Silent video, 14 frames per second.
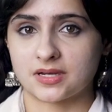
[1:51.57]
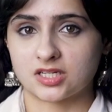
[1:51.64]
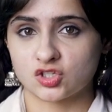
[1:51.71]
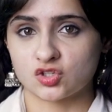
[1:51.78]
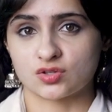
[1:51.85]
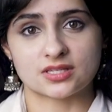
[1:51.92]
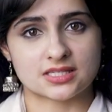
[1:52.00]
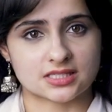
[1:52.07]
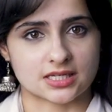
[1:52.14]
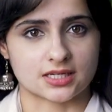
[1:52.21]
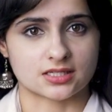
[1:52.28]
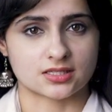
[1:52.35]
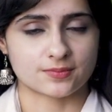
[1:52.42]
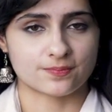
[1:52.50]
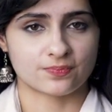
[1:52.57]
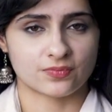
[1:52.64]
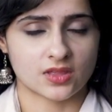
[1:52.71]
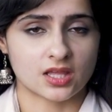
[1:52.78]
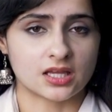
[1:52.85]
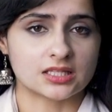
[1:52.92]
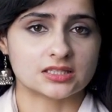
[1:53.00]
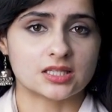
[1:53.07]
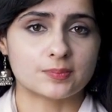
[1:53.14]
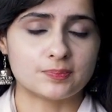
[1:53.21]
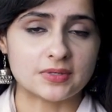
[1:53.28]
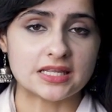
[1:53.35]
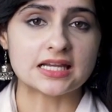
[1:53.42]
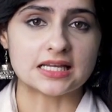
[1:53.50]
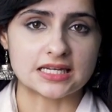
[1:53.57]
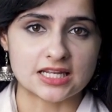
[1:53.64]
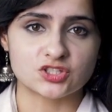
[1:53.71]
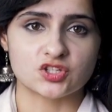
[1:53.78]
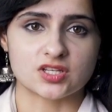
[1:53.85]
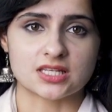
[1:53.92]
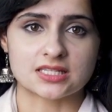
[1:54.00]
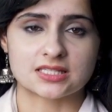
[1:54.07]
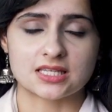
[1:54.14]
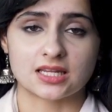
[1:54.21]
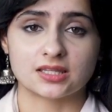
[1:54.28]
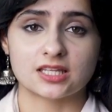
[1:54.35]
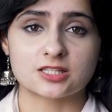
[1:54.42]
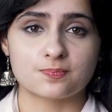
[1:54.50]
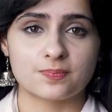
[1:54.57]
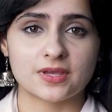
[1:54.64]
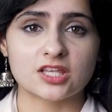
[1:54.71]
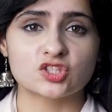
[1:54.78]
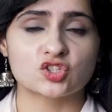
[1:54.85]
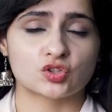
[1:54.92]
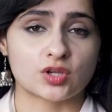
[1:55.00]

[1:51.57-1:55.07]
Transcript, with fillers: petition state? The plea alleges that the speech